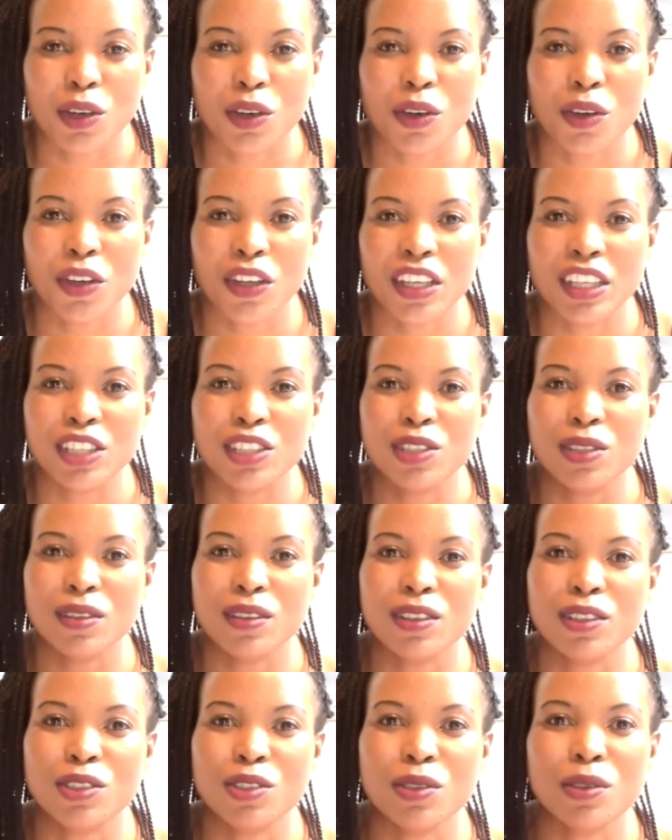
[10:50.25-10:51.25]
So
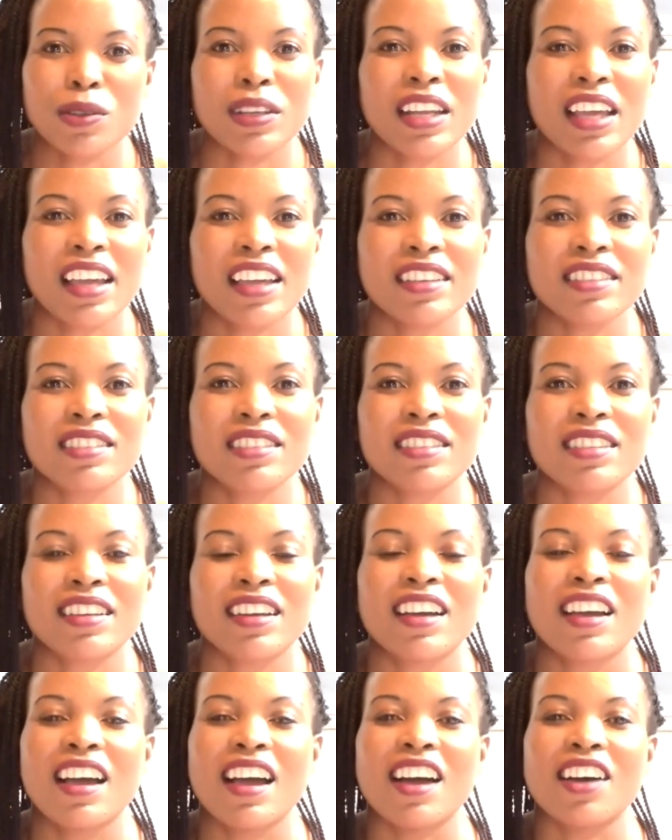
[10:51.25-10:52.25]
it took 2
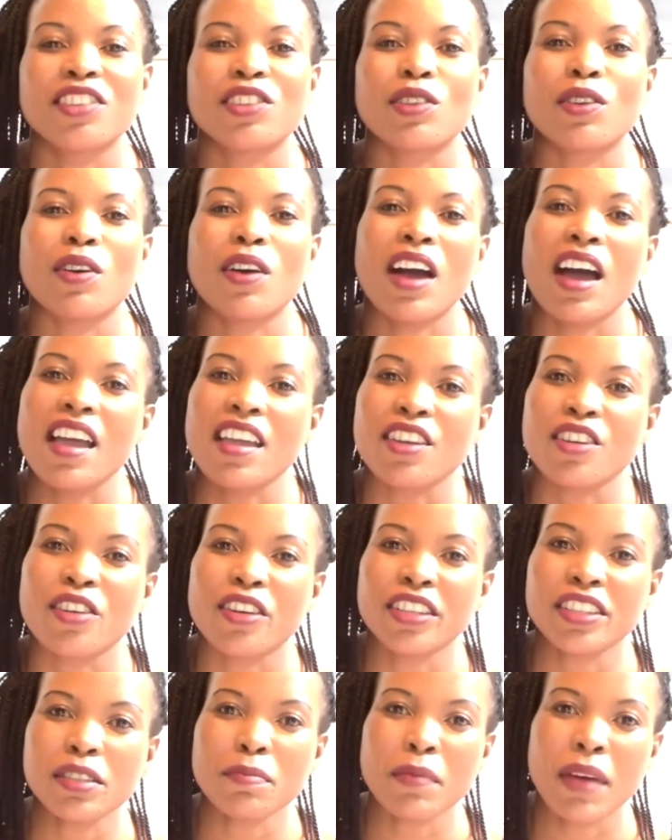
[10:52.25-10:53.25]
days. So
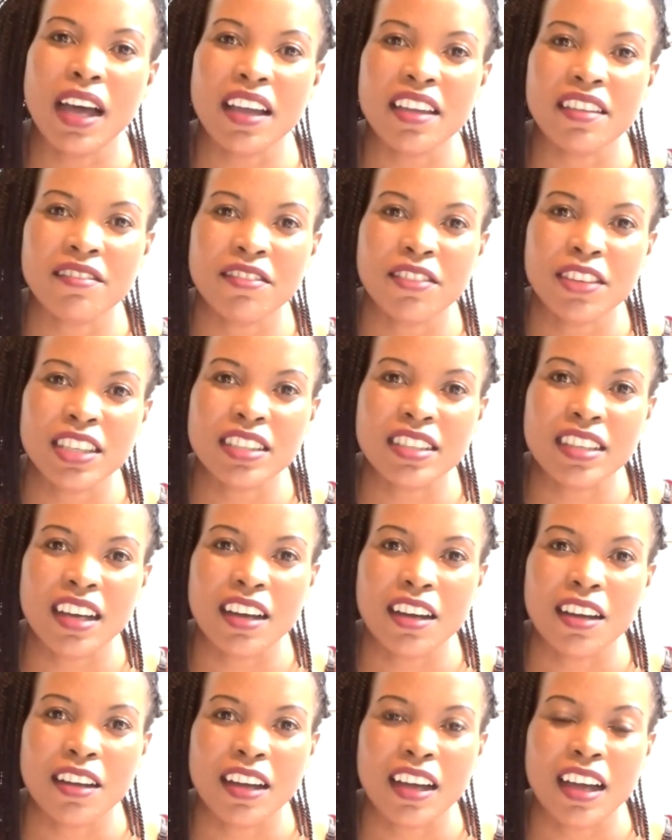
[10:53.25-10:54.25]
I got my
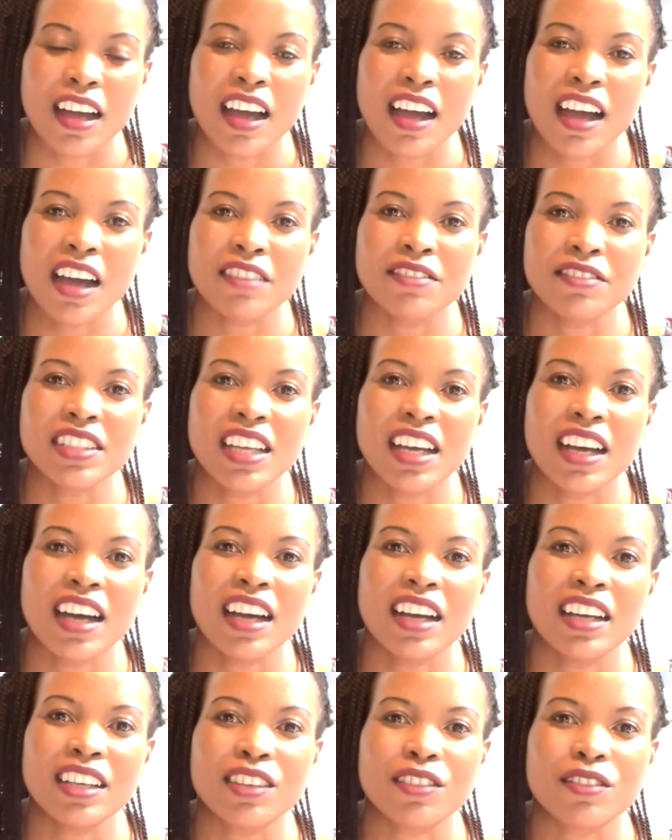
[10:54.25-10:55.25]
visa
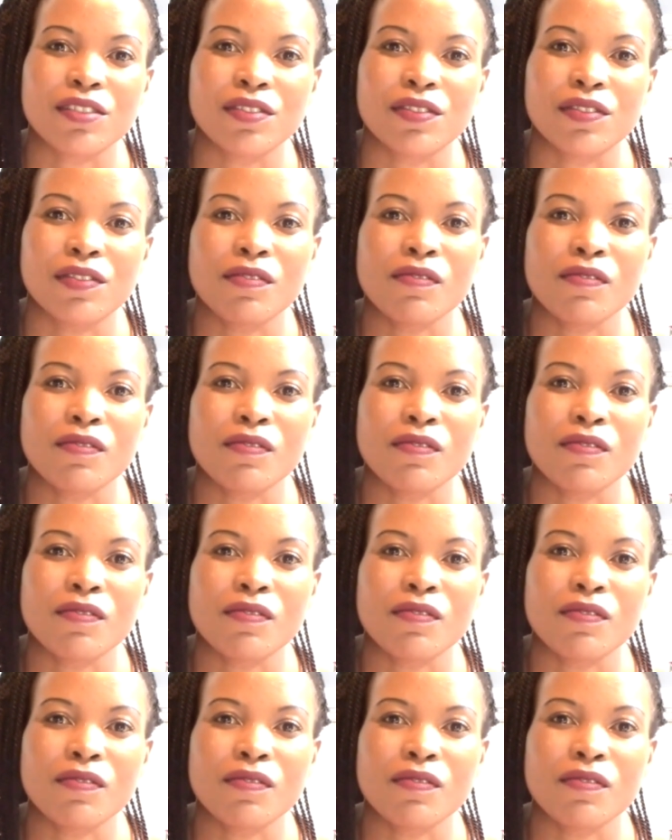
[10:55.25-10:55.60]
after